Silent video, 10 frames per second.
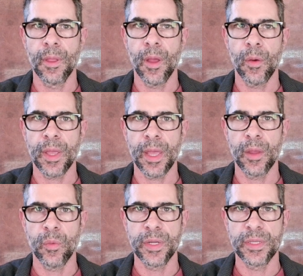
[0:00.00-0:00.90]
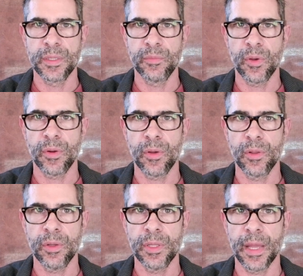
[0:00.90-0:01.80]
Okay, what does the protocol
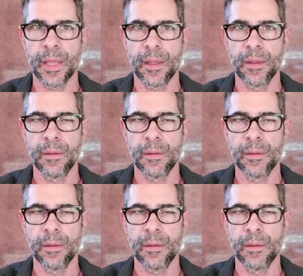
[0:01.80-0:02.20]
look like?